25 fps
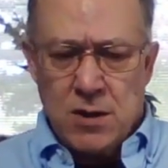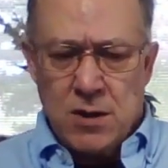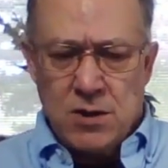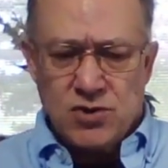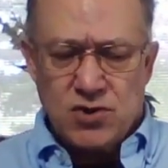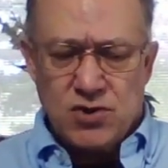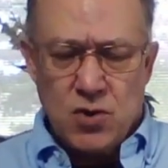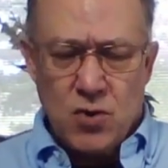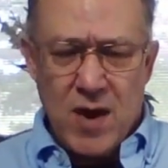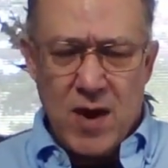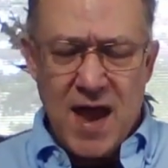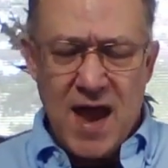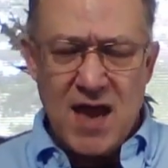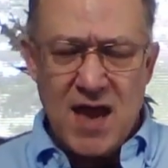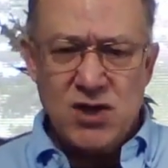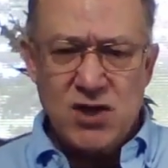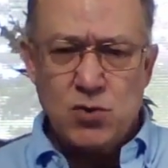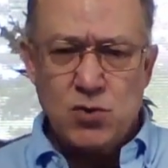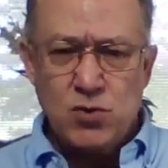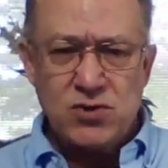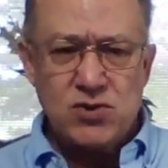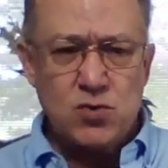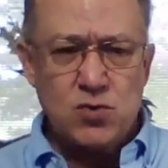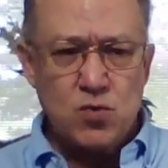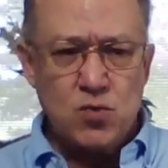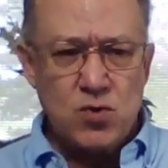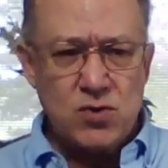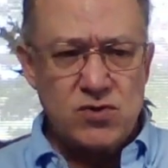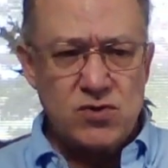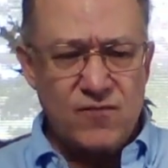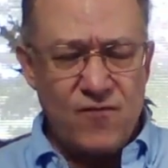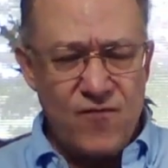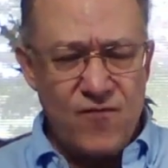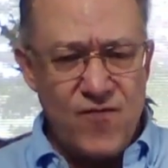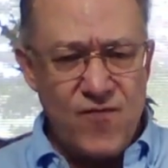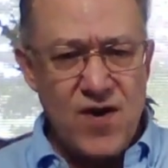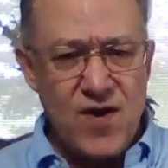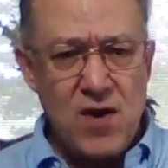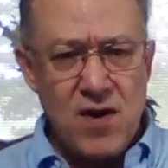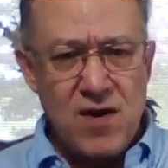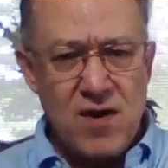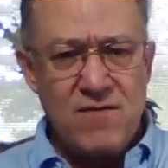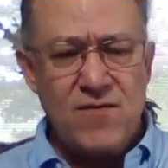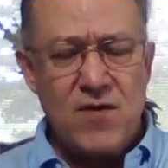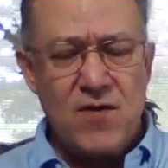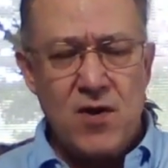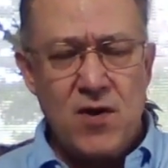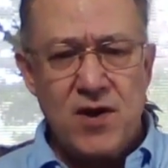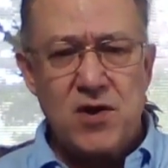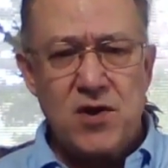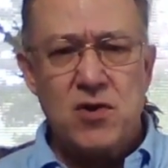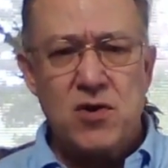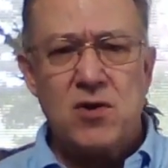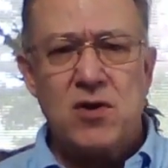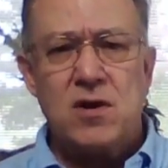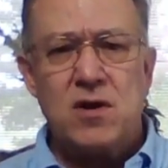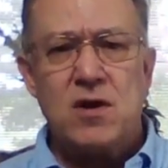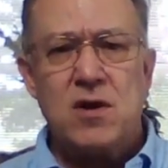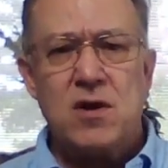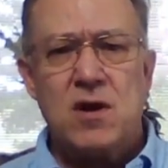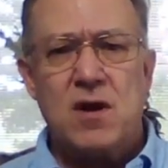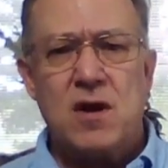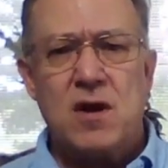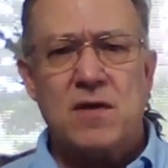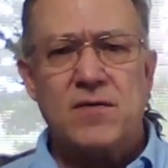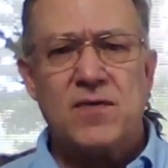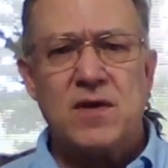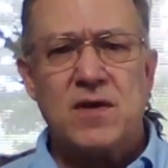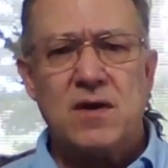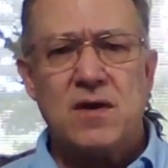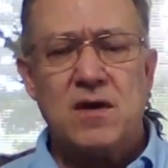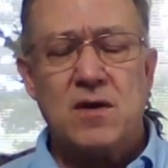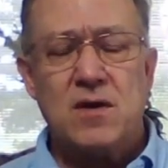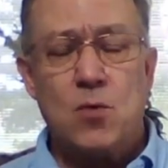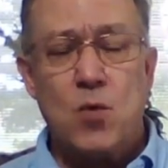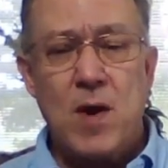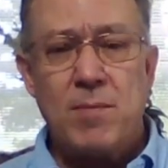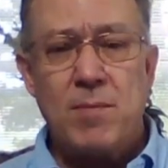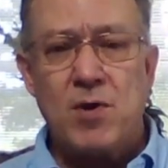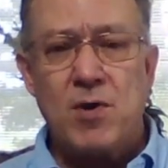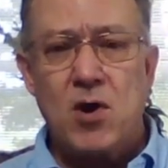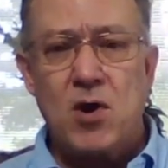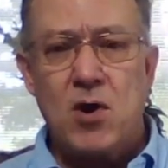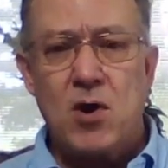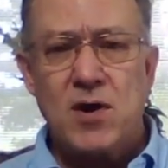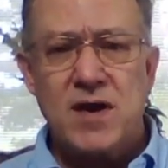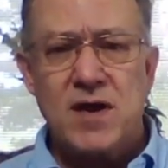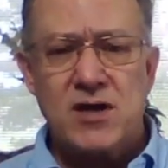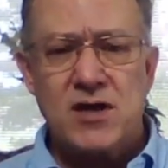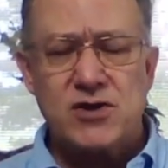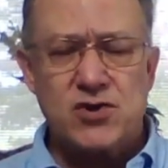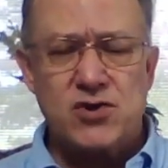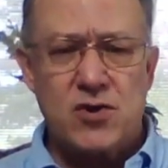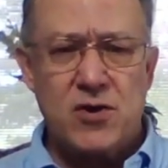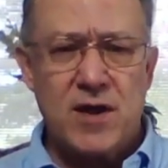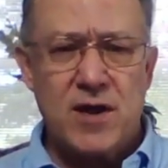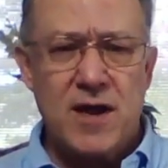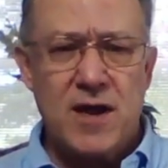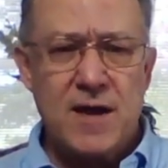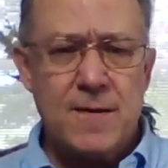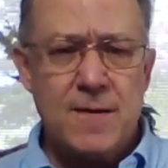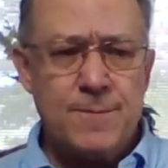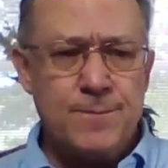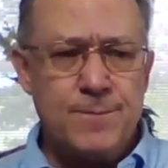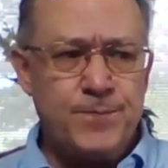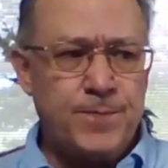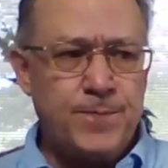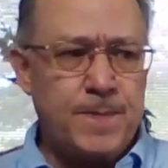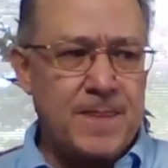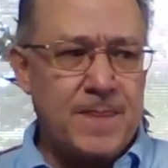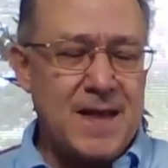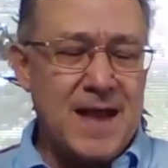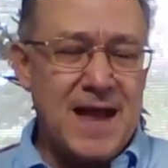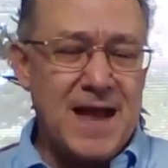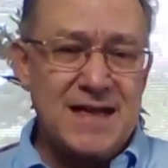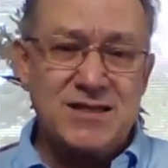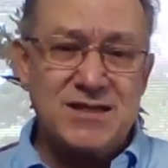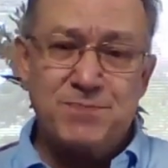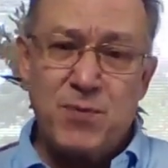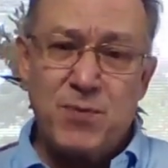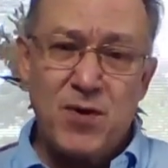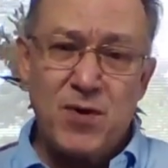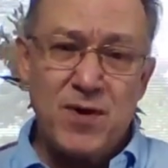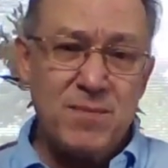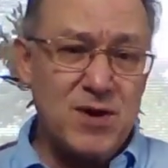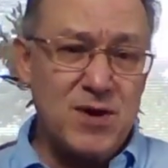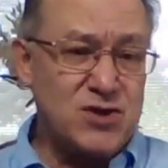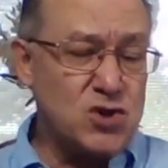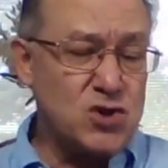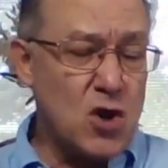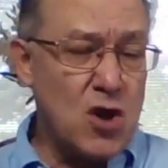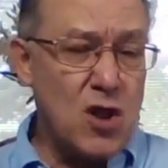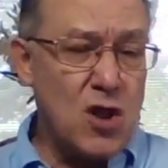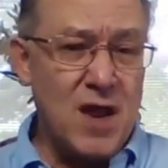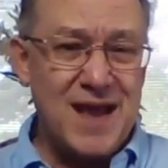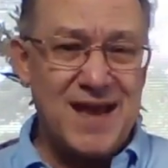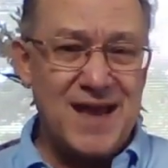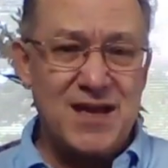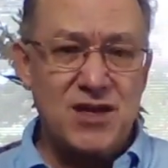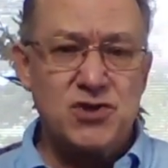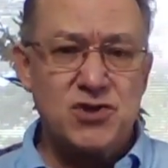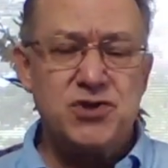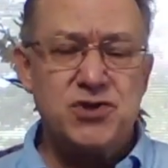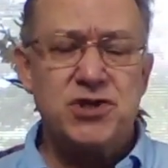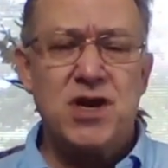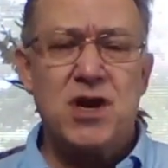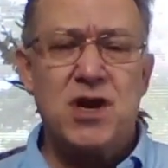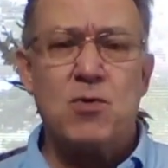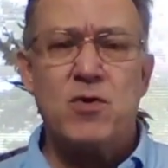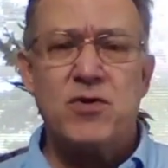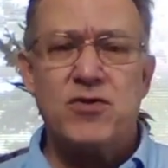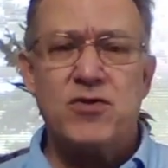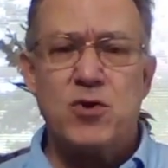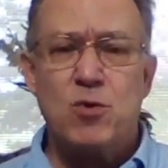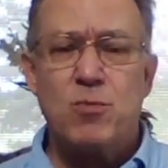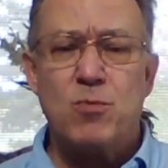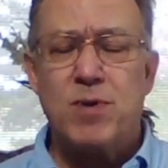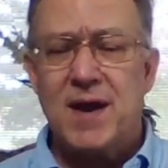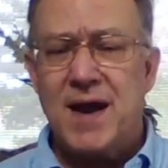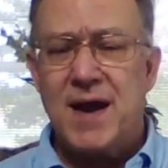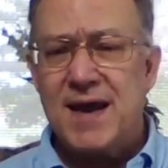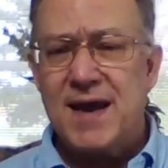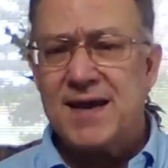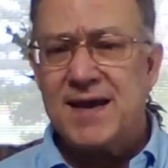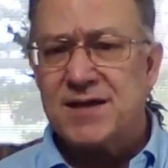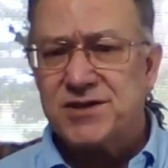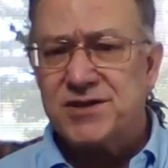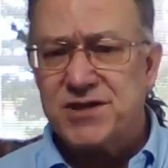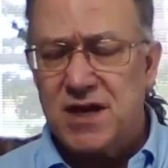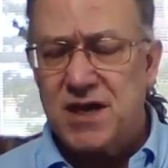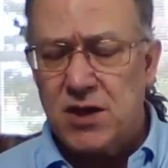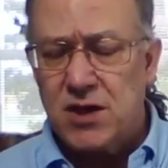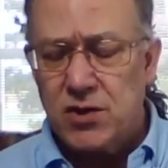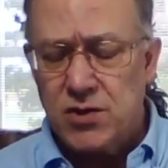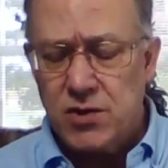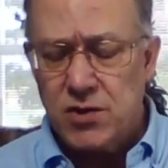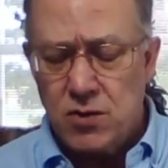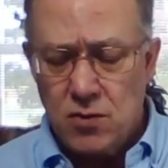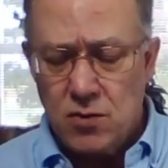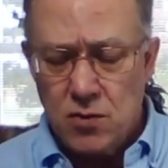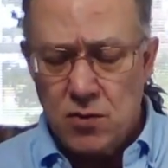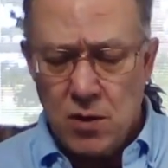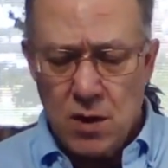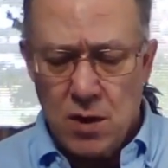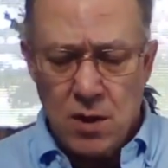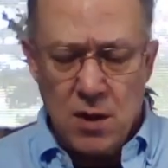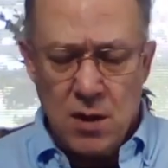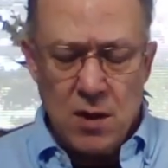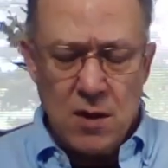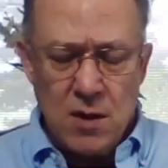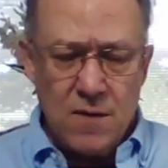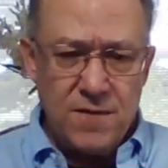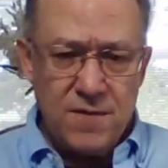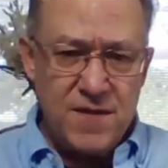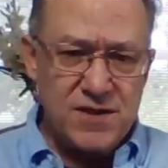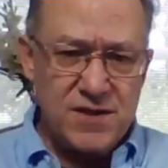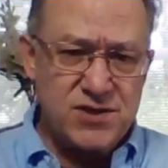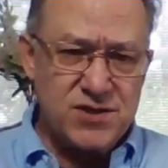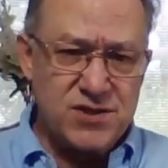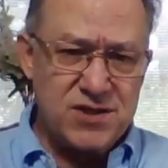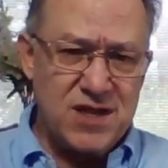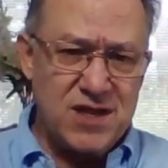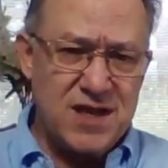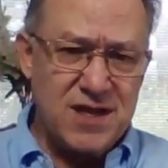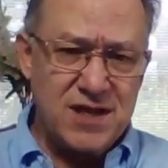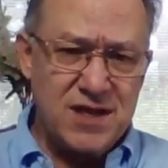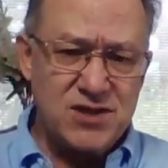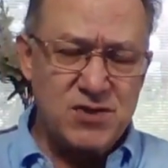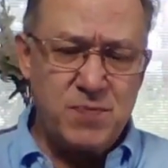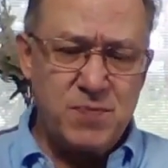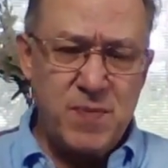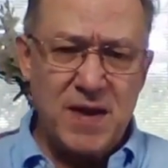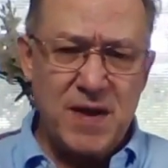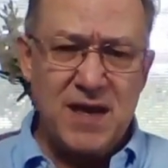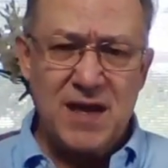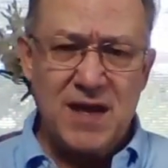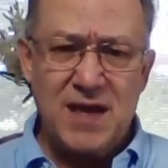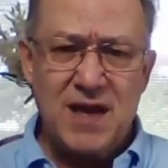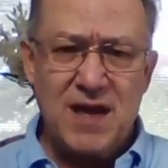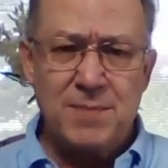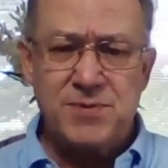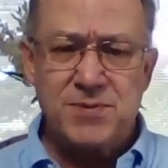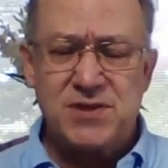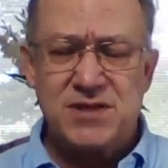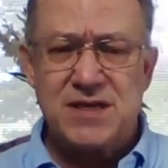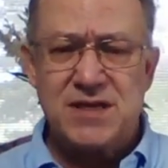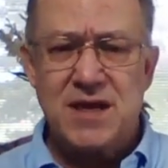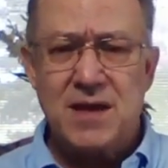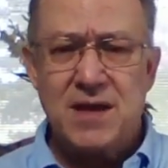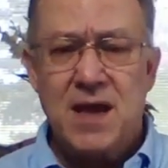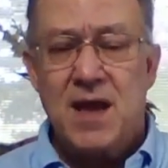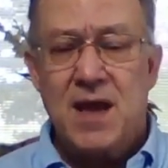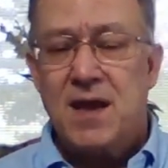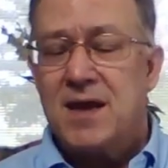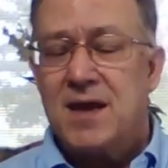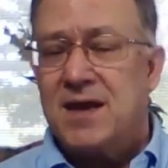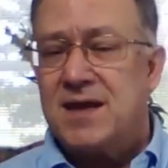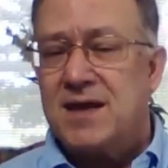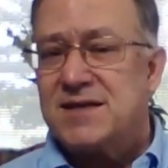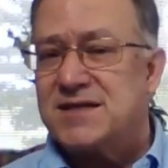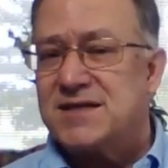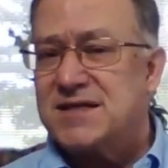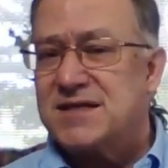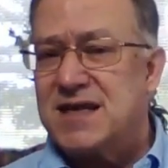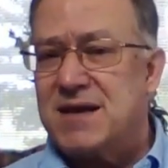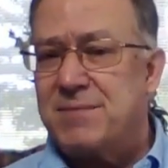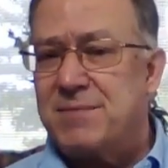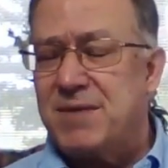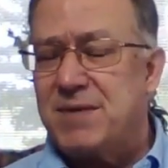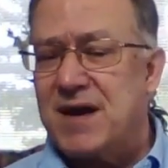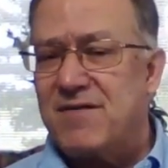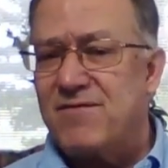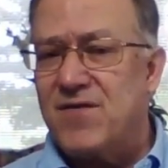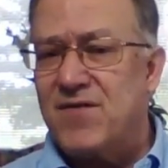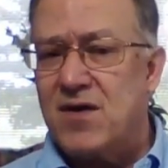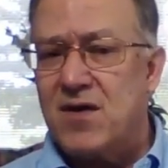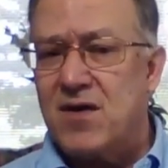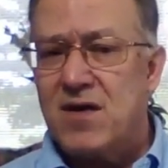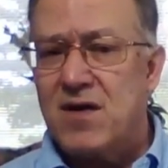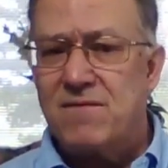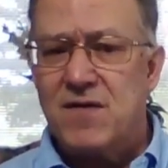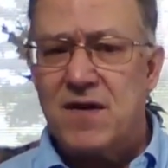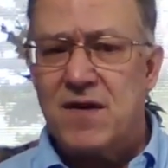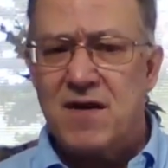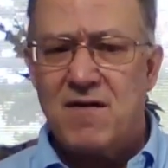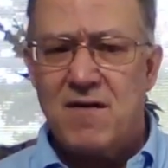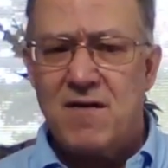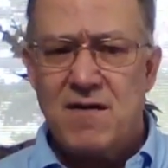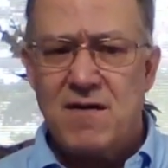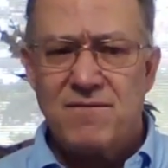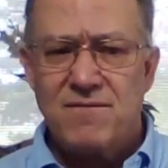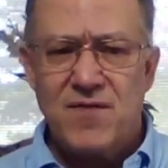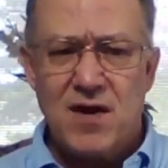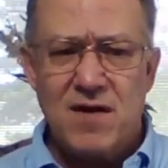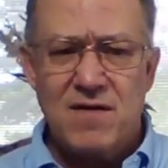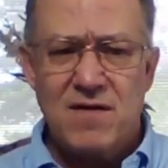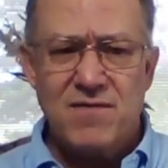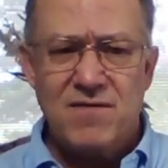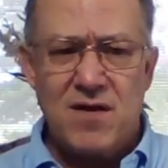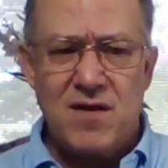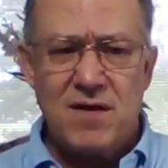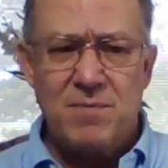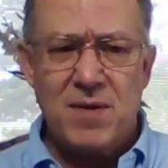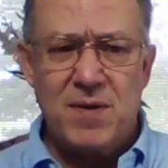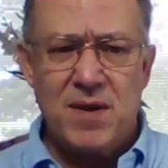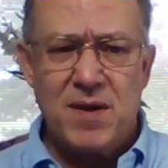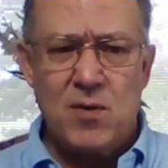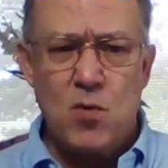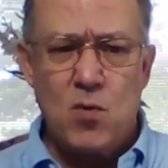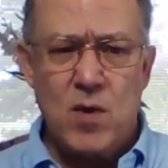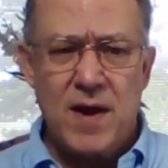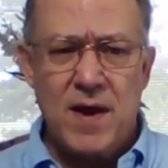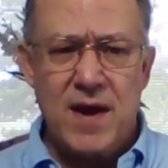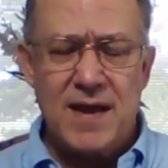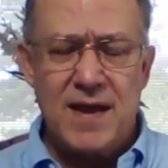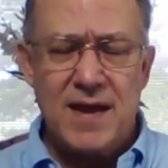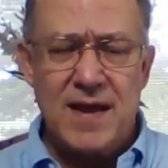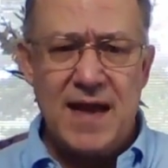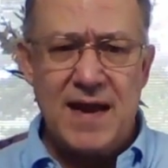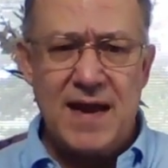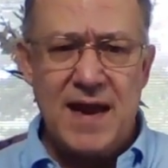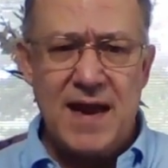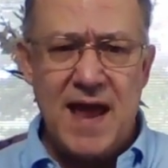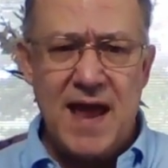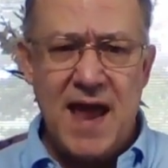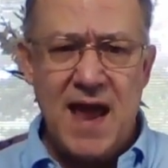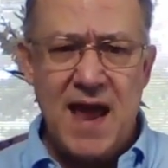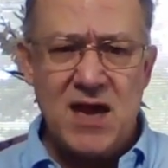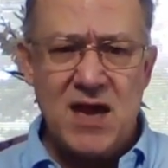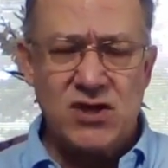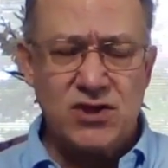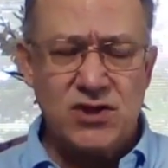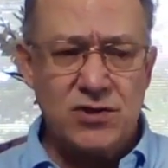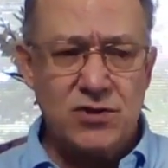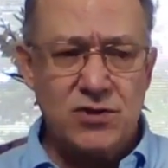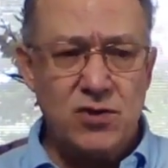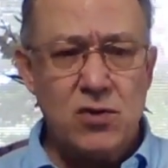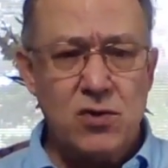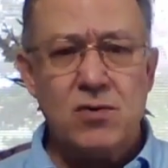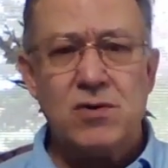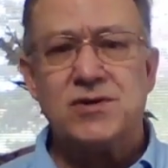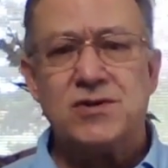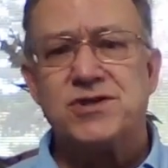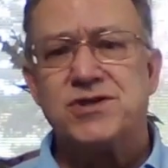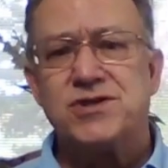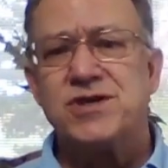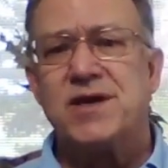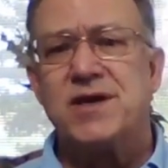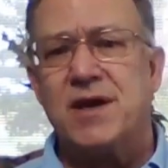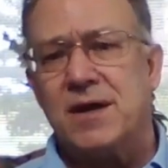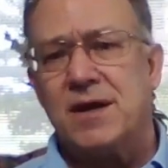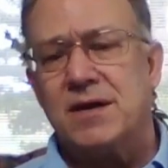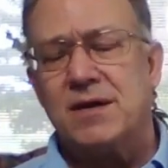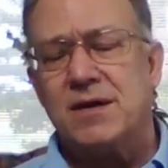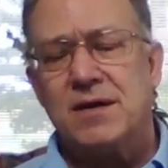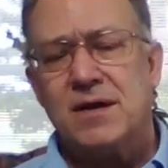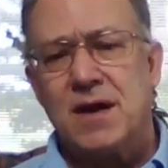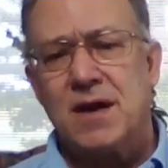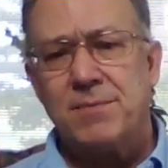So Ash was very, very good on the webinar yesterday. That's pretty much all I can share with you, but I can tell you this thing is picking up steam in a very, very, very, very big way. And Ash, you could see it.